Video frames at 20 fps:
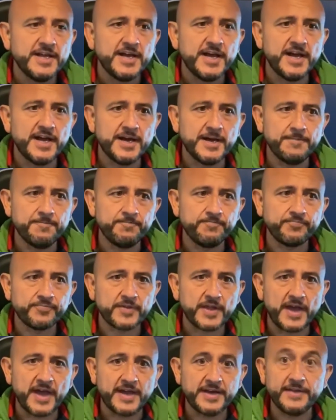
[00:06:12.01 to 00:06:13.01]

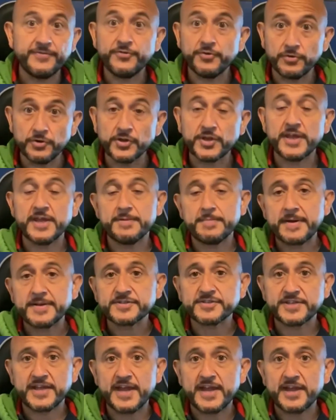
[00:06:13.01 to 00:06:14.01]
And if you're looking about
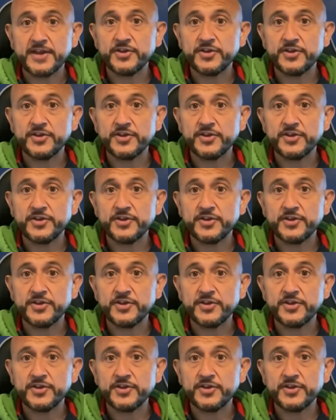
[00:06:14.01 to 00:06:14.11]
staying